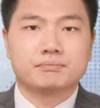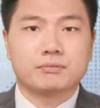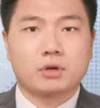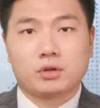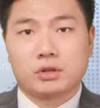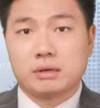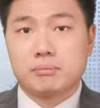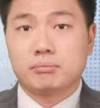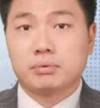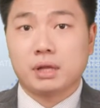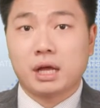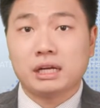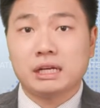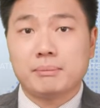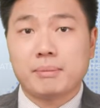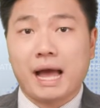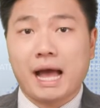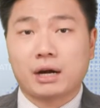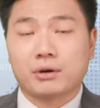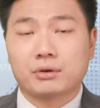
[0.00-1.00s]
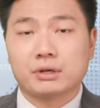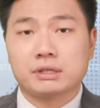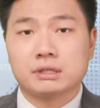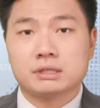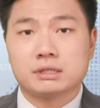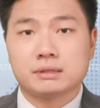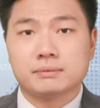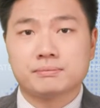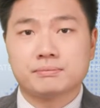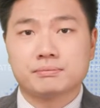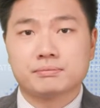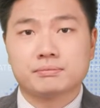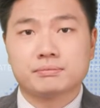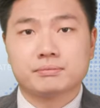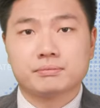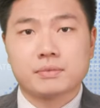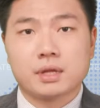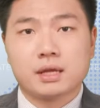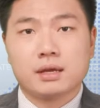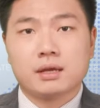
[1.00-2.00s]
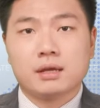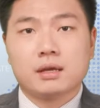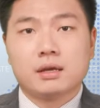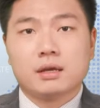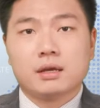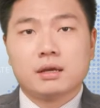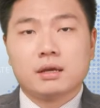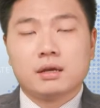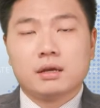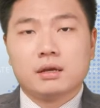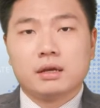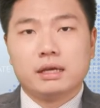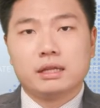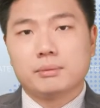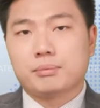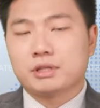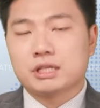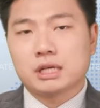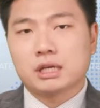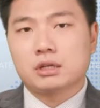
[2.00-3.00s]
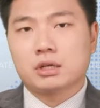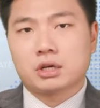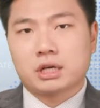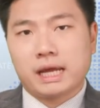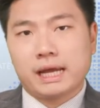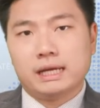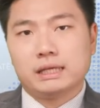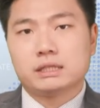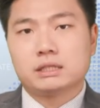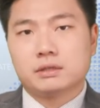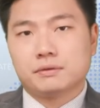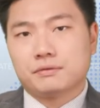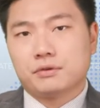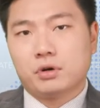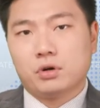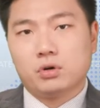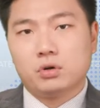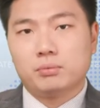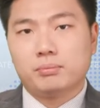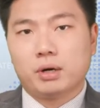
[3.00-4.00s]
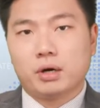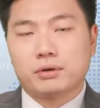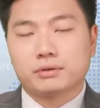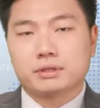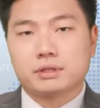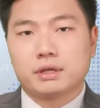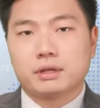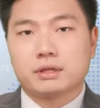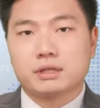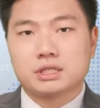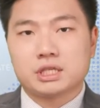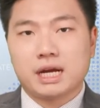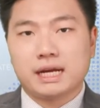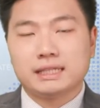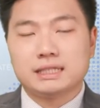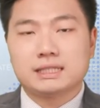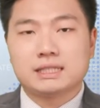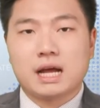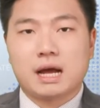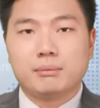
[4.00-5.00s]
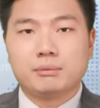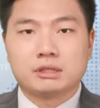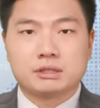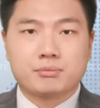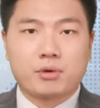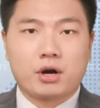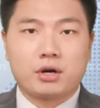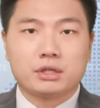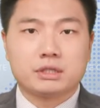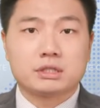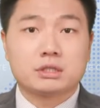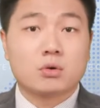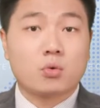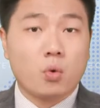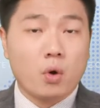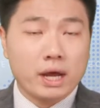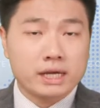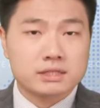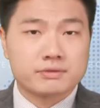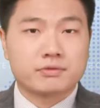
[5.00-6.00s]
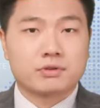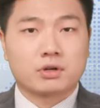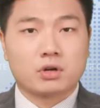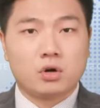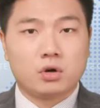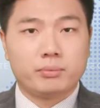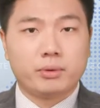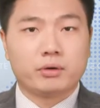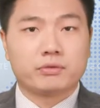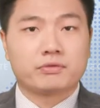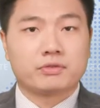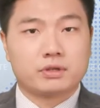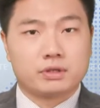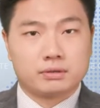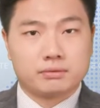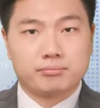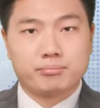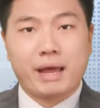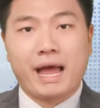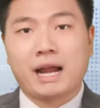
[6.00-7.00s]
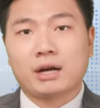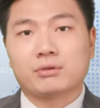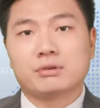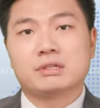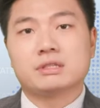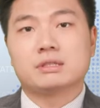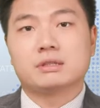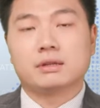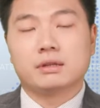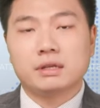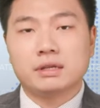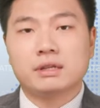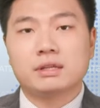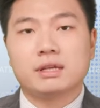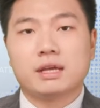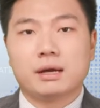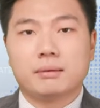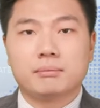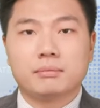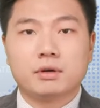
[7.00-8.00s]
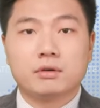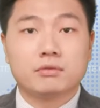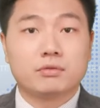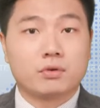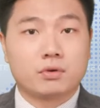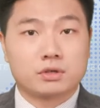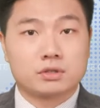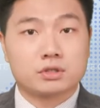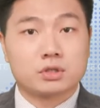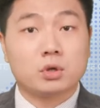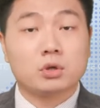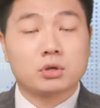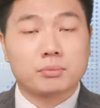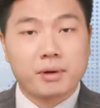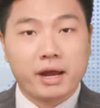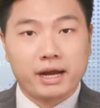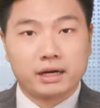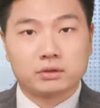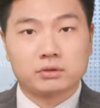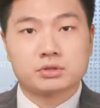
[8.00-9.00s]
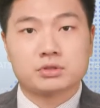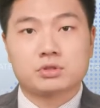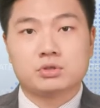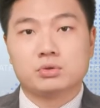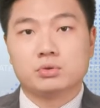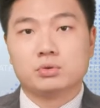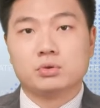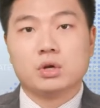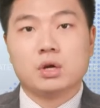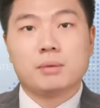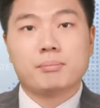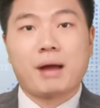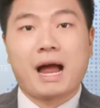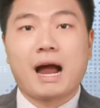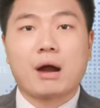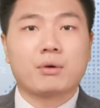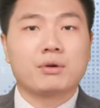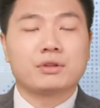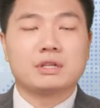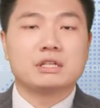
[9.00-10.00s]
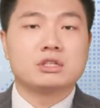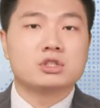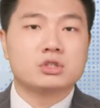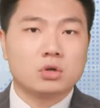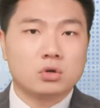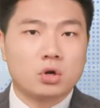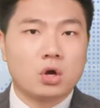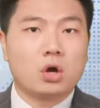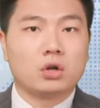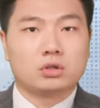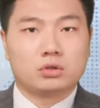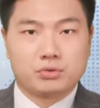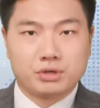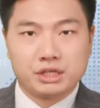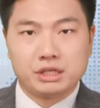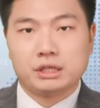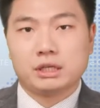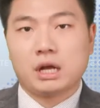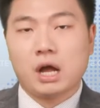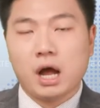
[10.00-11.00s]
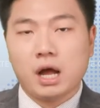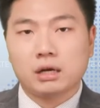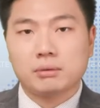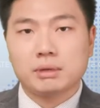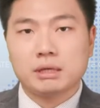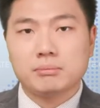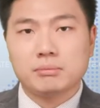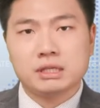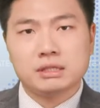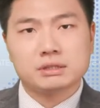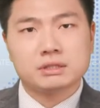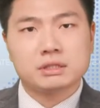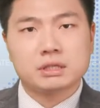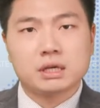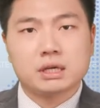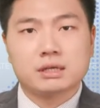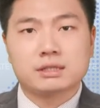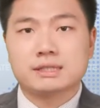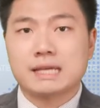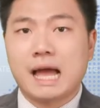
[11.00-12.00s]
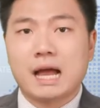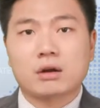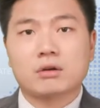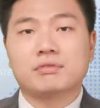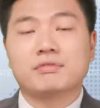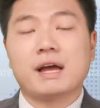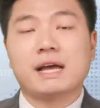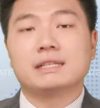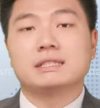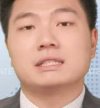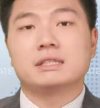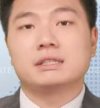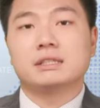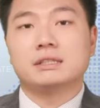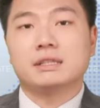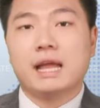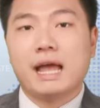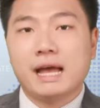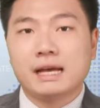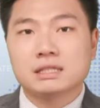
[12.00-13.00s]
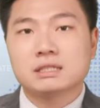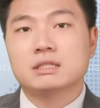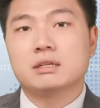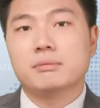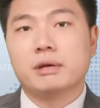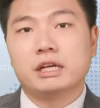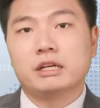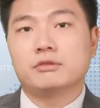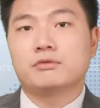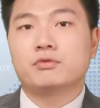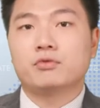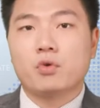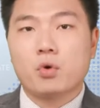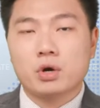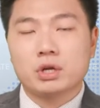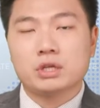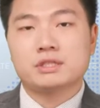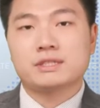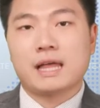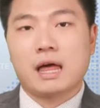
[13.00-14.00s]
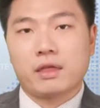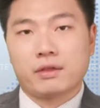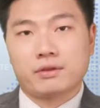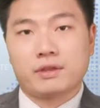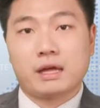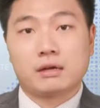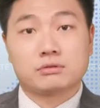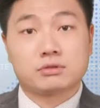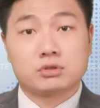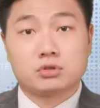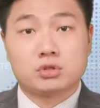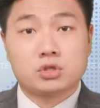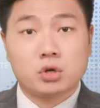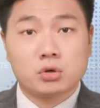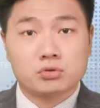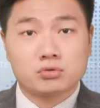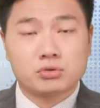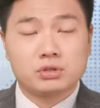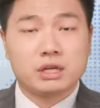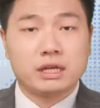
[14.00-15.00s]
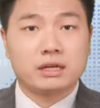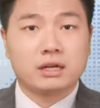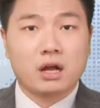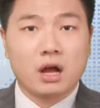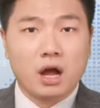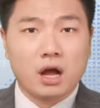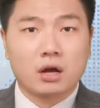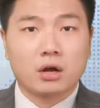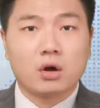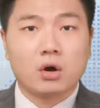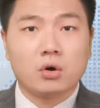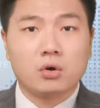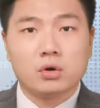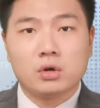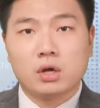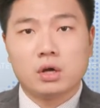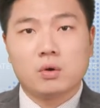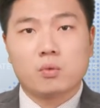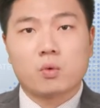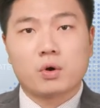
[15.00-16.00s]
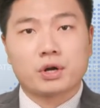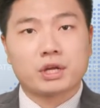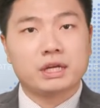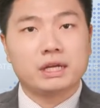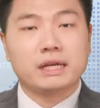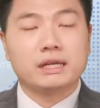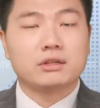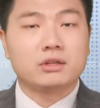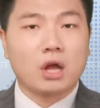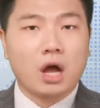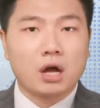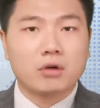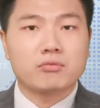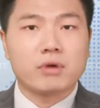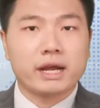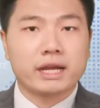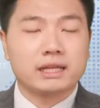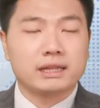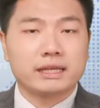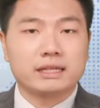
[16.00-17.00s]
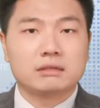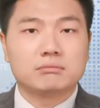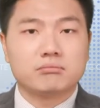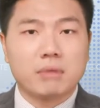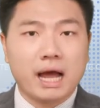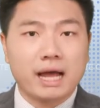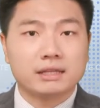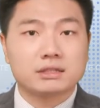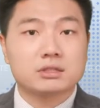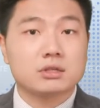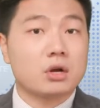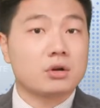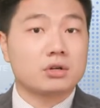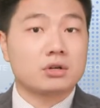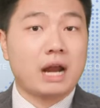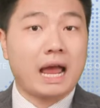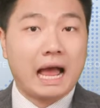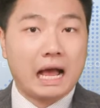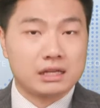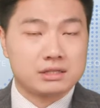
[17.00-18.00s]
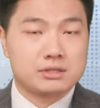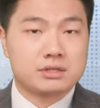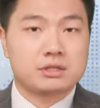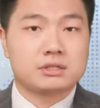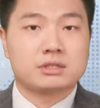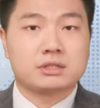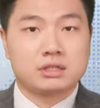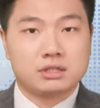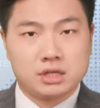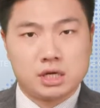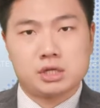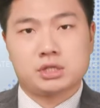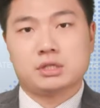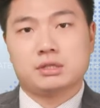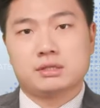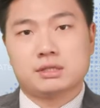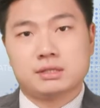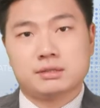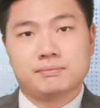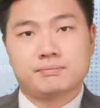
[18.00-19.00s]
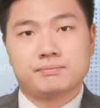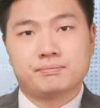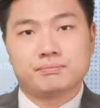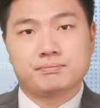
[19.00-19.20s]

Are they bloody batteries? In the particular case of cobalt, the Chinese Communist Party's quest for cobalt for batteries and lithium for solar panels to power the so-called green economy means sacrificing an estimated 40,000 children in Congo working in non-regulated mines under hazardous conditions.